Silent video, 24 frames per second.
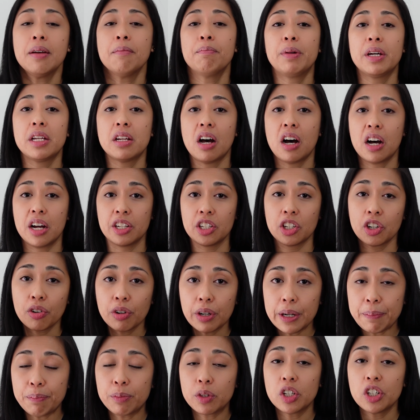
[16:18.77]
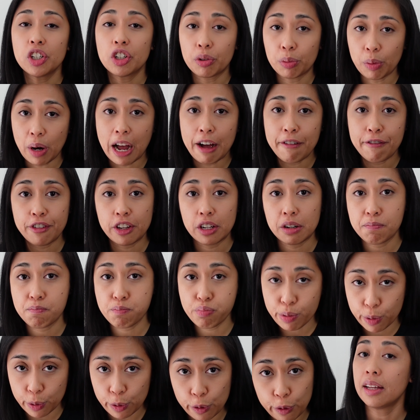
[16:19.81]
but on cryptographic
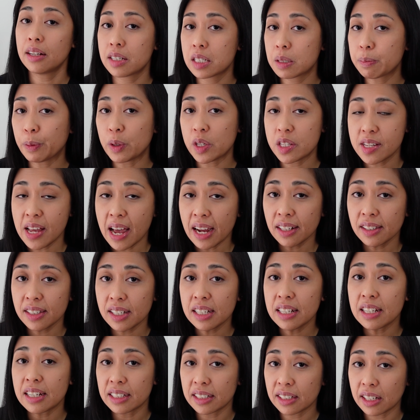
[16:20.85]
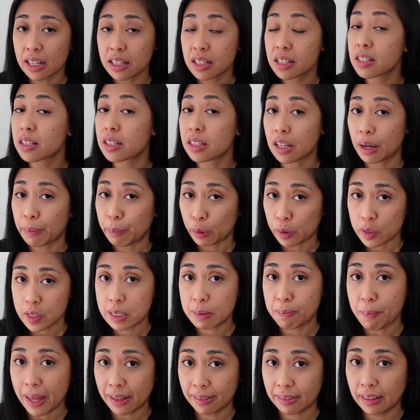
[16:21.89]
proof and is protected against double
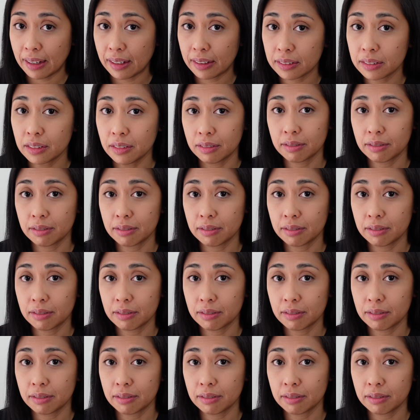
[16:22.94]
spending.